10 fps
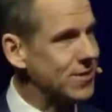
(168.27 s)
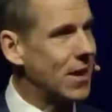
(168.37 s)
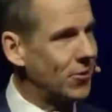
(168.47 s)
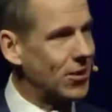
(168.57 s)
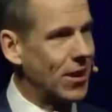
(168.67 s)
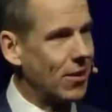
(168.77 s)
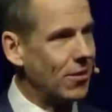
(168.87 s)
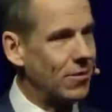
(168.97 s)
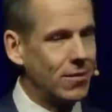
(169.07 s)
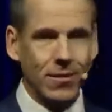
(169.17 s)
out there.
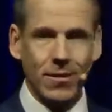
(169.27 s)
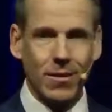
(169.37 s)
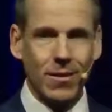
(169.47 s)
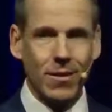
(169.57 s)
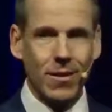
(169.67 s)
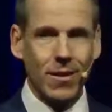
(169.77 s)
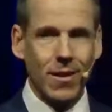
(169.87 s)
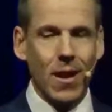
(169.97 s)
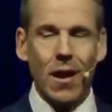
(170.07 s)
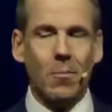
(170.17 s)

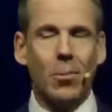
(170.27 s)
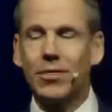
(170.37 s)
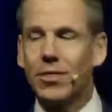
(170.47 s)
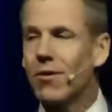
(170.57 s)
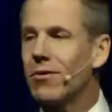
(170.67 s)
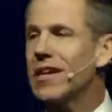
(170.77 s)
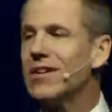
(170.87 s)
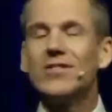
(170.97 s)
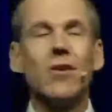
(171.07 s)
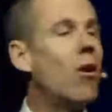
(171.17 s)
But there
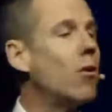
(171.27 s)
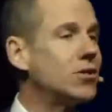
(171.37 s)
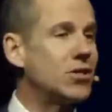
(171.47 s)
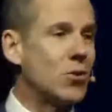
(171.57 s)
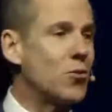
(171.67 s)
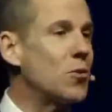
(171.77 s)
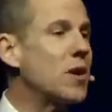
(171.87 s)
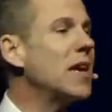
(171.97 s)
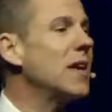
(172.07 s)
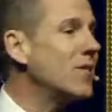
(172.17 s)
is also
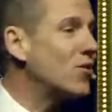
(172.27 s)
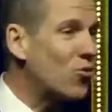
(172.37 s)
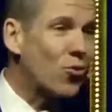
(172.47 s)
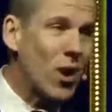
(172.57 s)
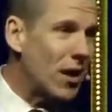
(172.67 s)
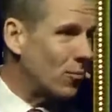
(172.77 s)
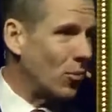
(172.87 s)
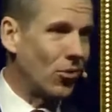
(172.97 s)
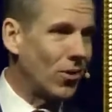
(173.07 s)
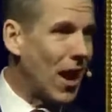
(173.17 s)

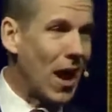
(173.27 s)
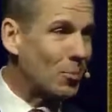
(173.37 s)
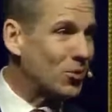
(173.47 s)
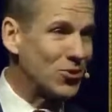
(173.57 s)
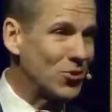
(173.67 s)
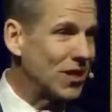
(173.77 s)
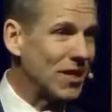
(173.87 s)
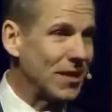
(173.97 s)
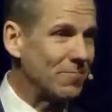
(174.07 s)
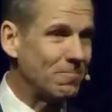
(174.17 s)
incredible
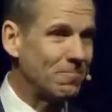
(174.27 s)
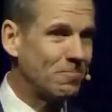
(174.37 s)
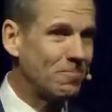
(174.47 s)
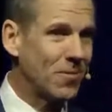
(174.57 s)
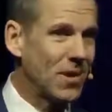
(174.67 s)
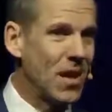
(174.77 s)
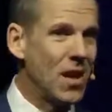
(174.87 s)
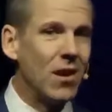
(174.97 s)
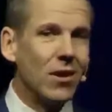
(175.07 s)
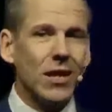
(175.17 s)
opportunity.
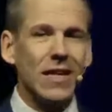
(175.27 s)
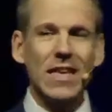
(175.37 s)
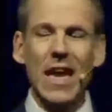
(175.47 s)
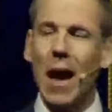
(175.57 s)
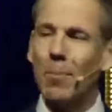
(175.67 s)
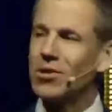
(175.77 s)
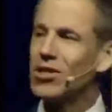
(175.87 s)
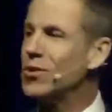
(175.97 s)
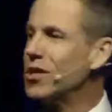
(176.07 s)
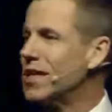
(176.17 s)
Like the
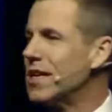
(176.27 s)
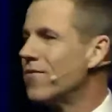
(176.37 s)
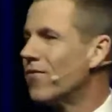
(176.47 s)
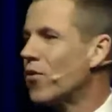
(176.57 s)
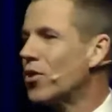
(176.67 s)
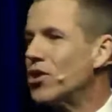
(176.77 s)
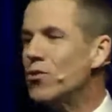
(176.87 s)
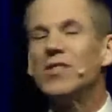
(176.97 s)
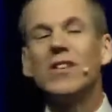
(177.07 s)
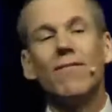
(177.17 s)
opportunity for you
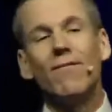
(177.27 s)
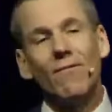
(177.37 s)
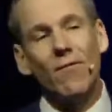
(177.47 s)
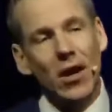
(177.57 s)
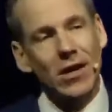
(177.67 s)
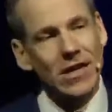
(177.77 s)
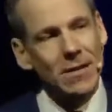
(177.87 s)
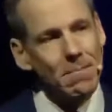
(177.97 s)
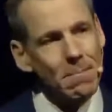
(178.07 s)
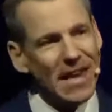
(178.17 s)
to
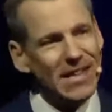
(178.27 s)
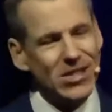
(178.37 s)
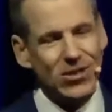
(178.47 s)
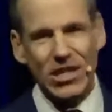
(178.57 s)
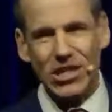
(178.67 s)
fundamentally